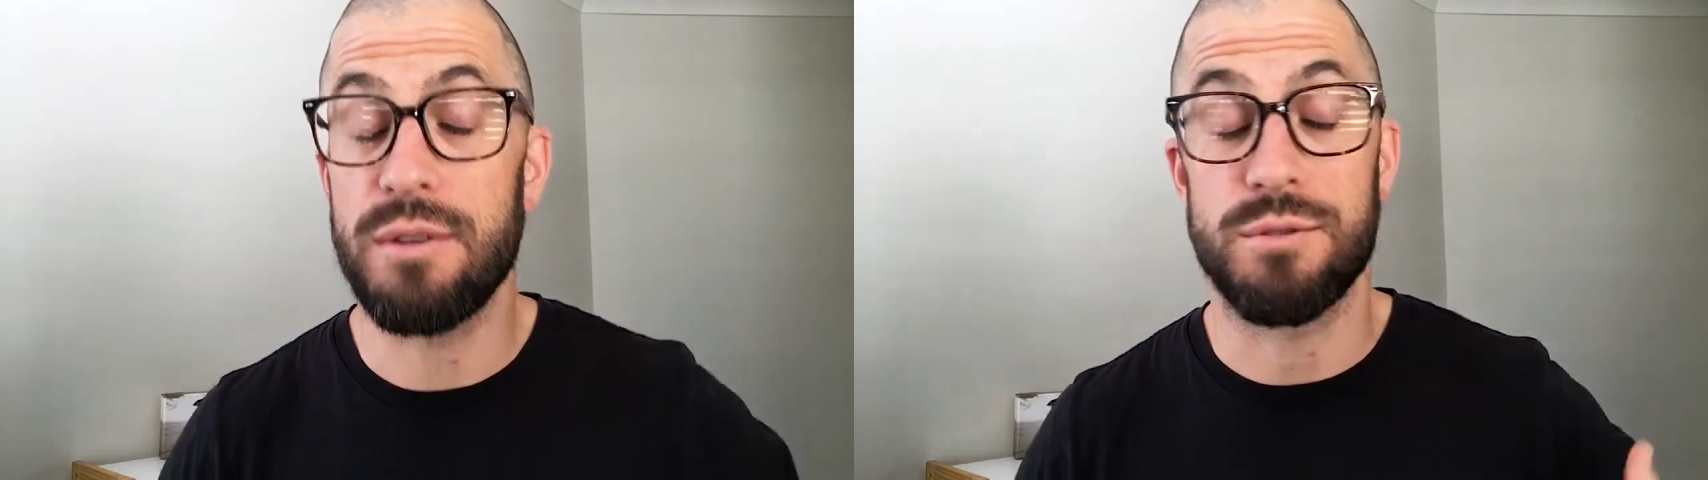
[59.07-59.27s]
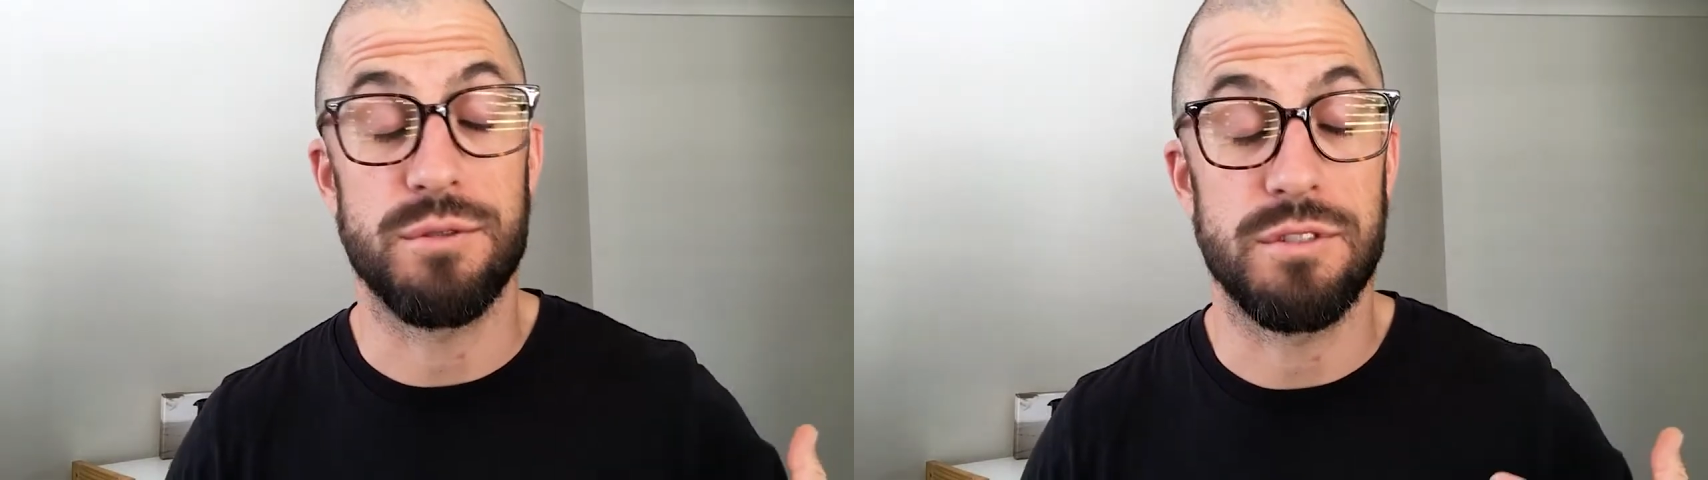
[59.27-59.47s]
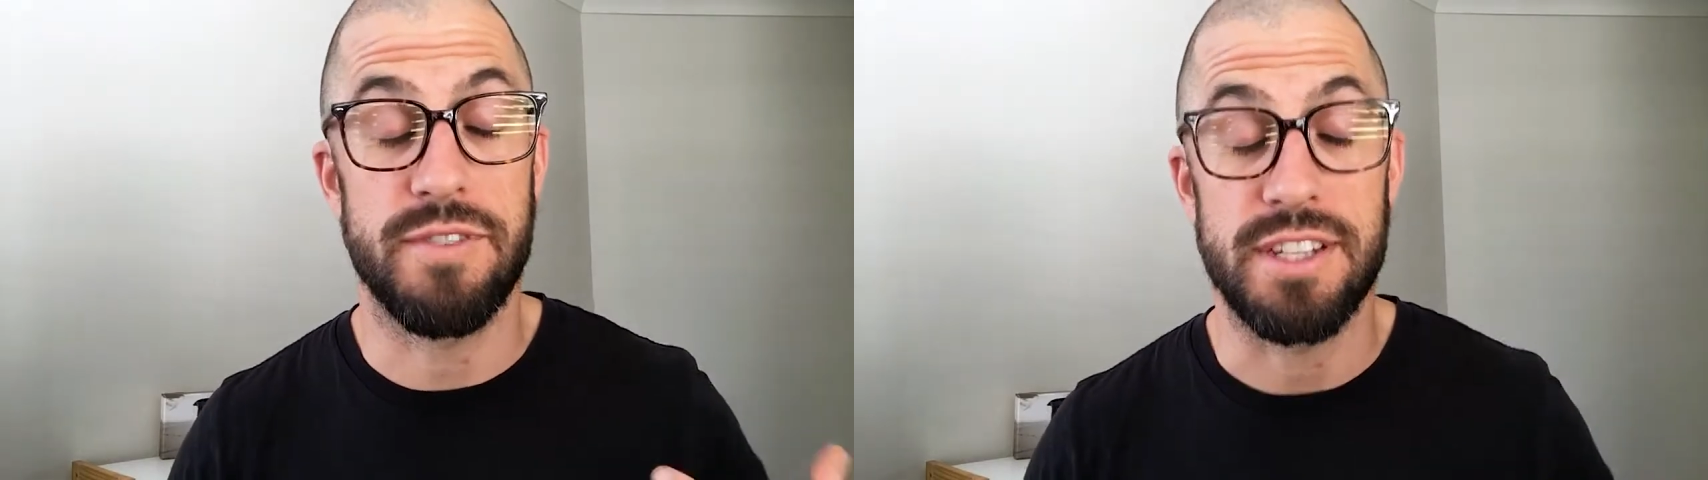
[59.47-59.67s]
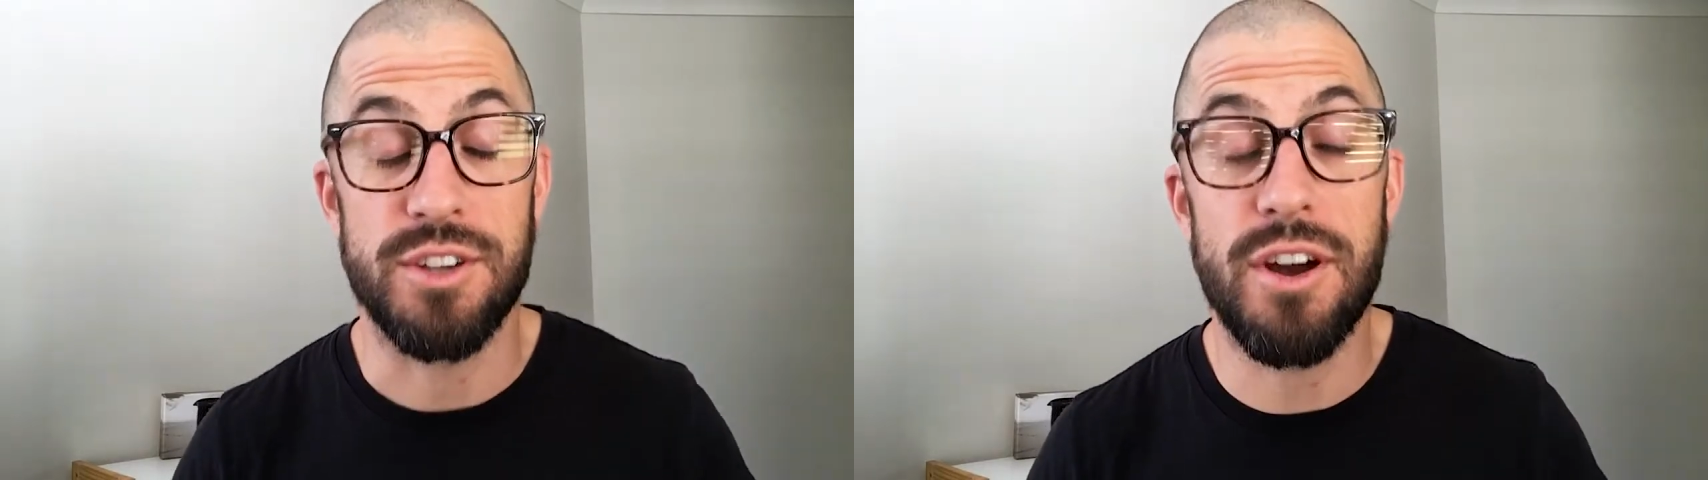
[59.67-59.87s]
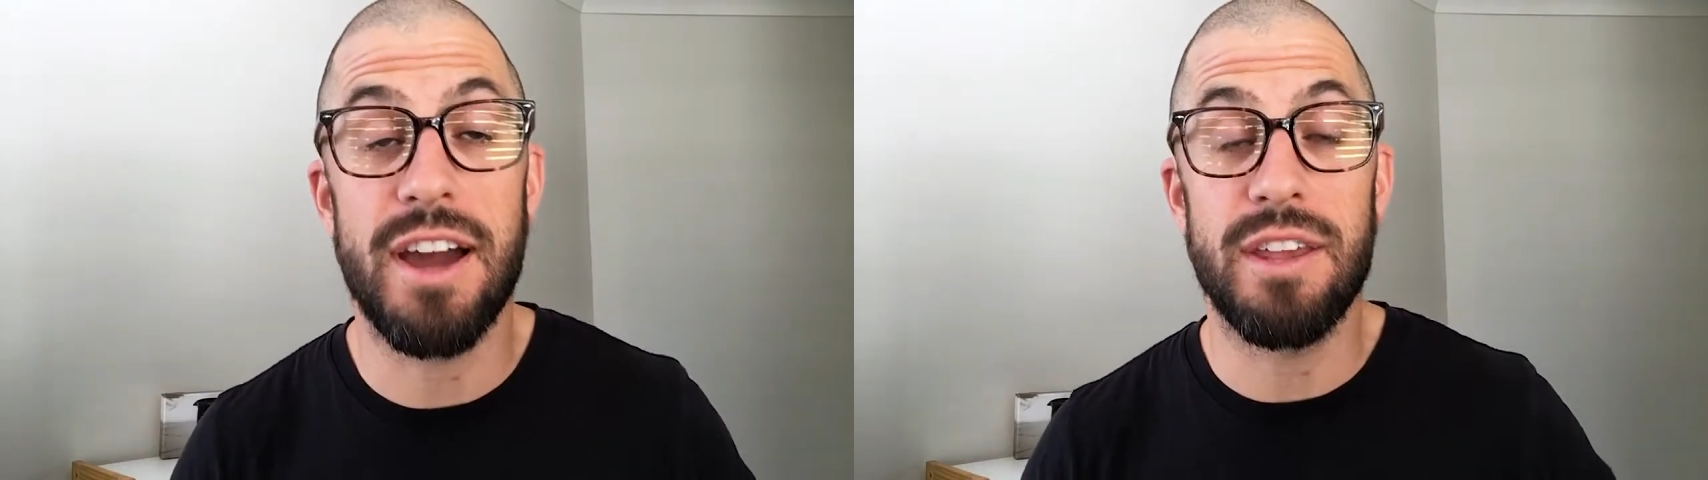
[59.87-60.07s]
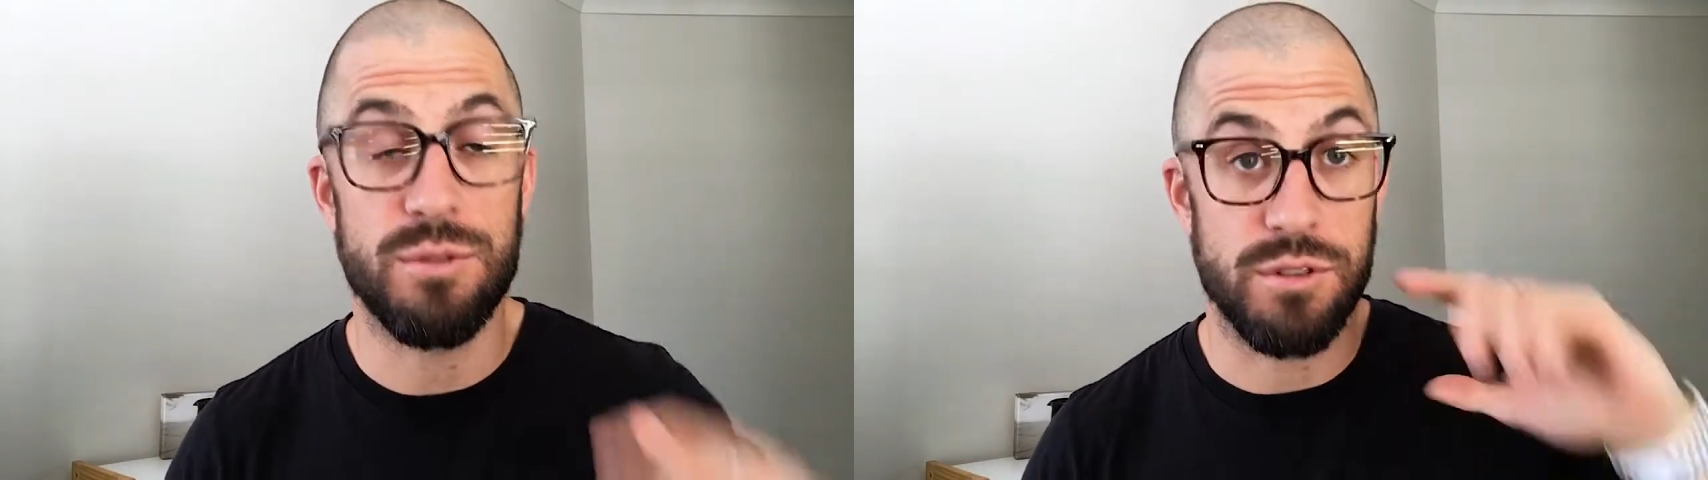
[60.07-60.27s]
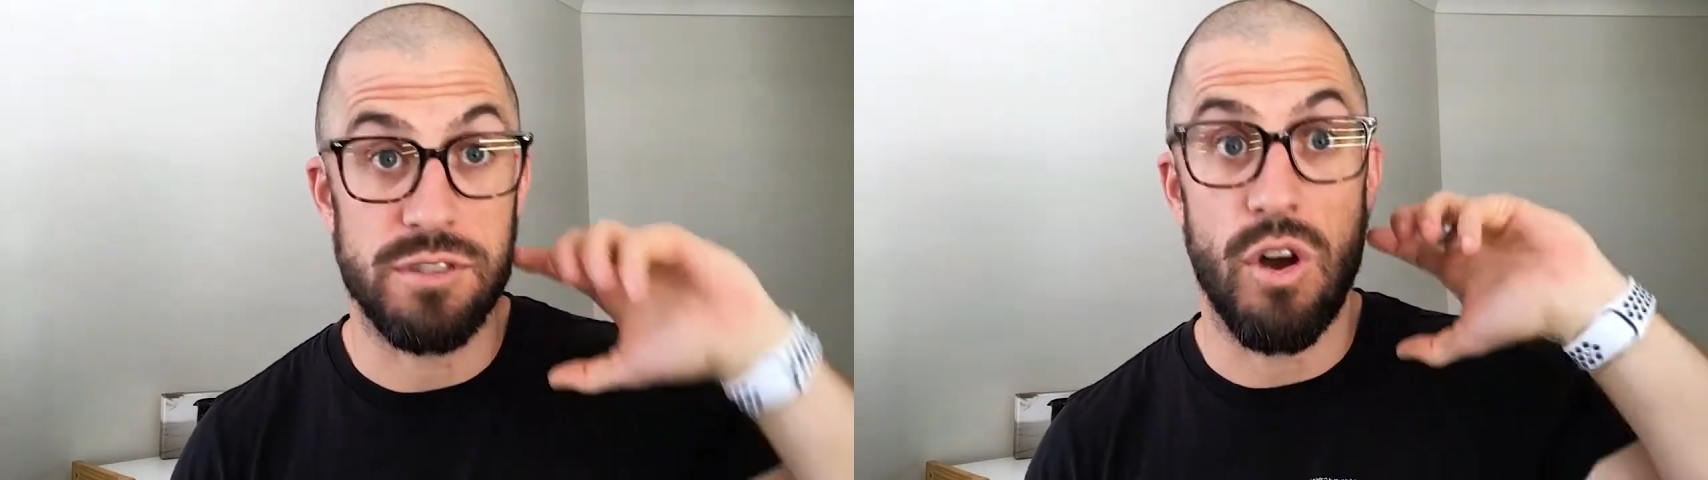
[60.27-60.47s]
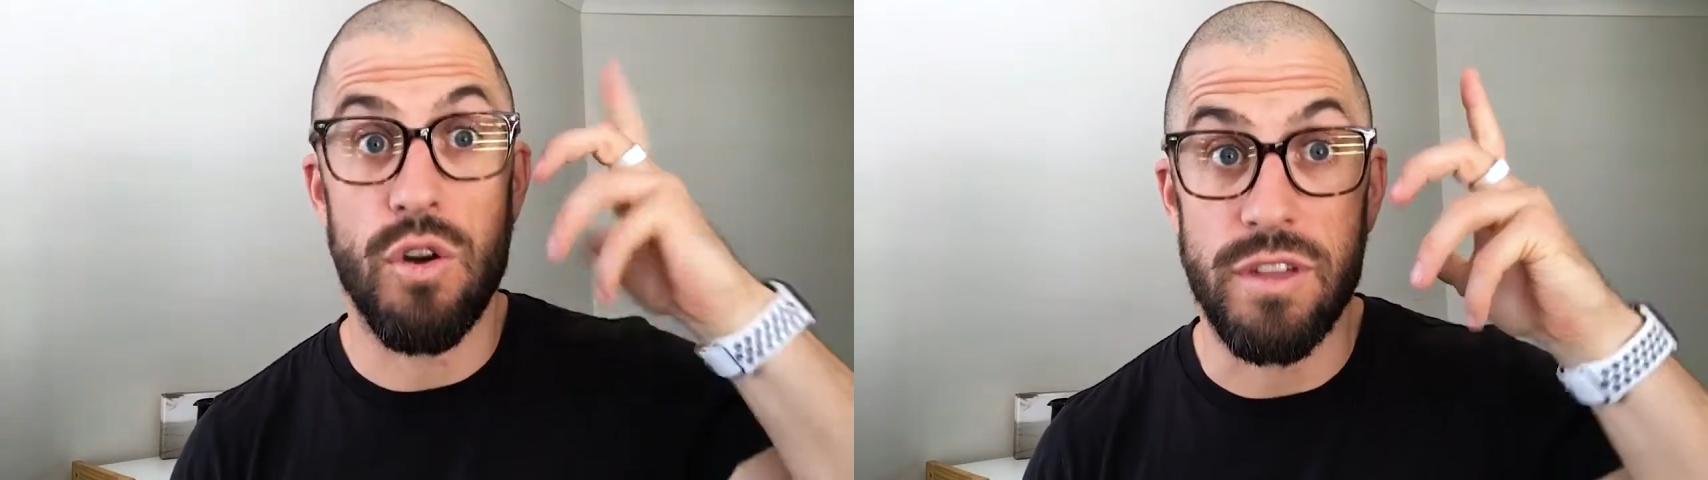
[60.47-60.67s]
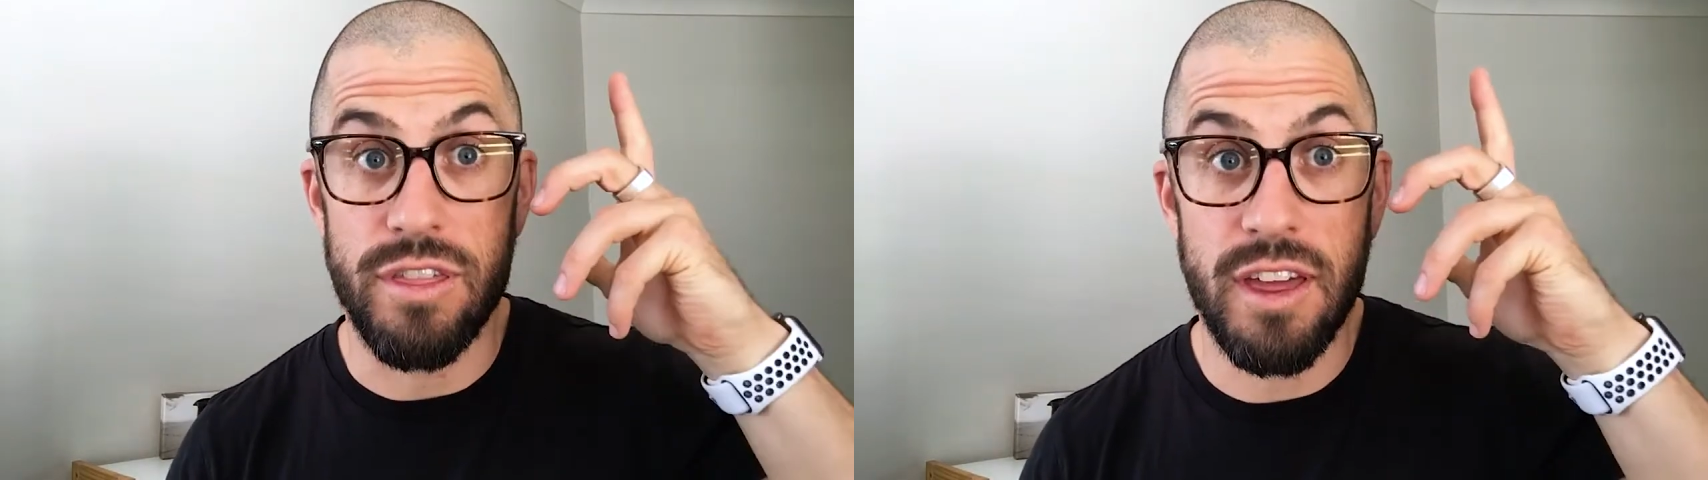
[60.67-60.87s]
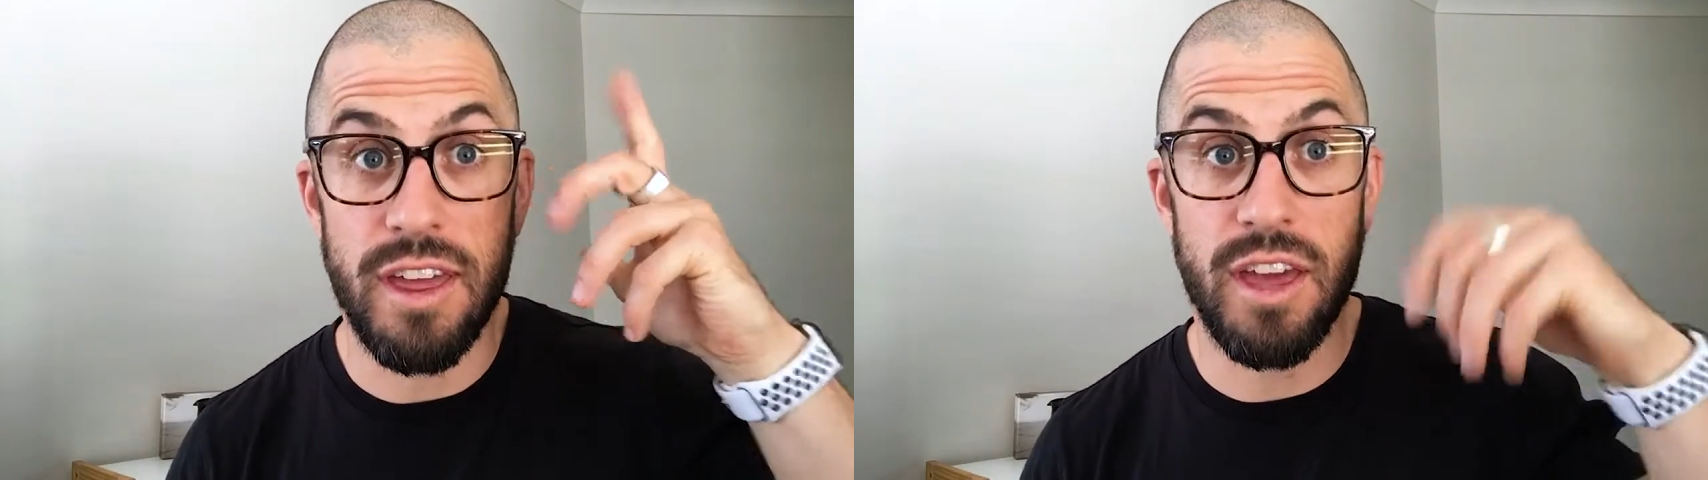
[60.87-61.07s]
all sorts of anxiety, all sorts of
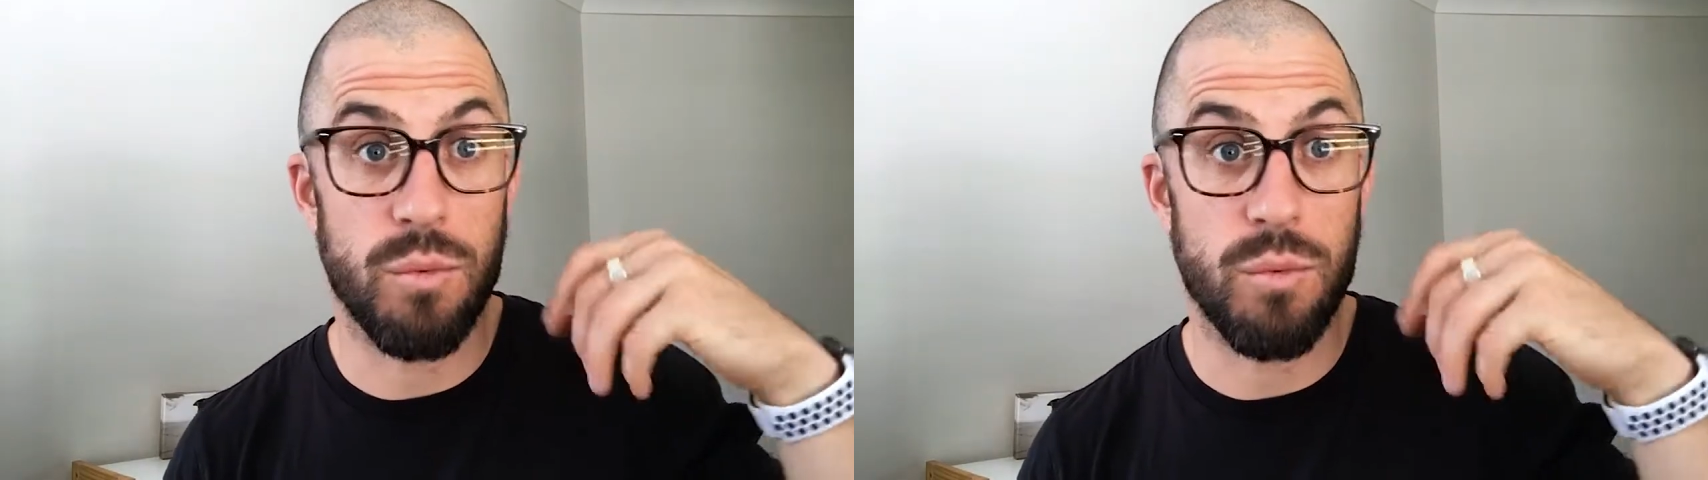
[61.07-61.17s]
overthinking,